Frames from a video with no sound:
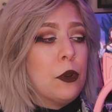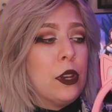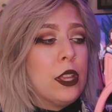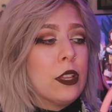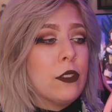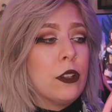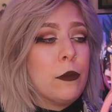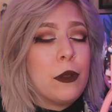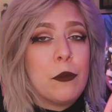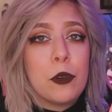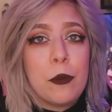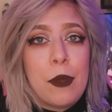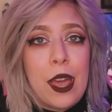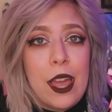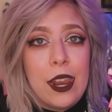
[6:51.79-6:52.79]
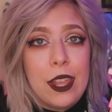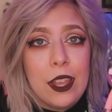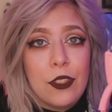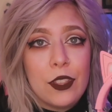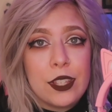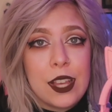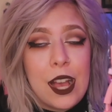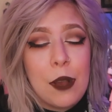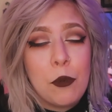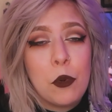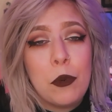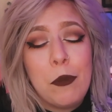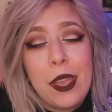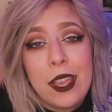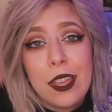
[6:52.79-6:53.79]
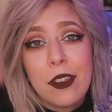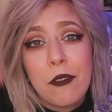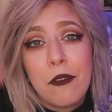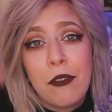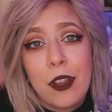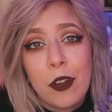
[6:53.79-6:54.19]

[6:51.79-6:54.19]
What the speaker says: putting a little bit more padding at the top would make it